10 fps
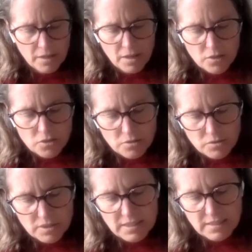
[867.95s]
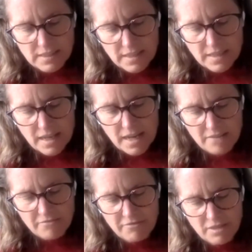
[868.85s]
So since then,
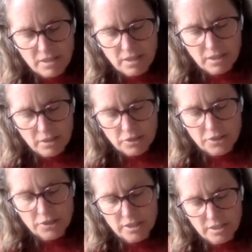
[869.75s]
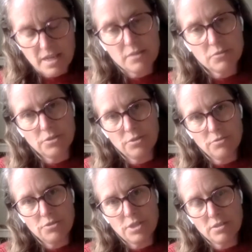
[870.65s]
I've learned how to
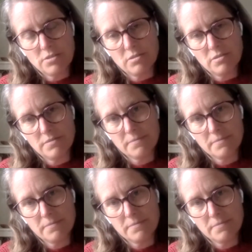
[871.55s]
do gentle,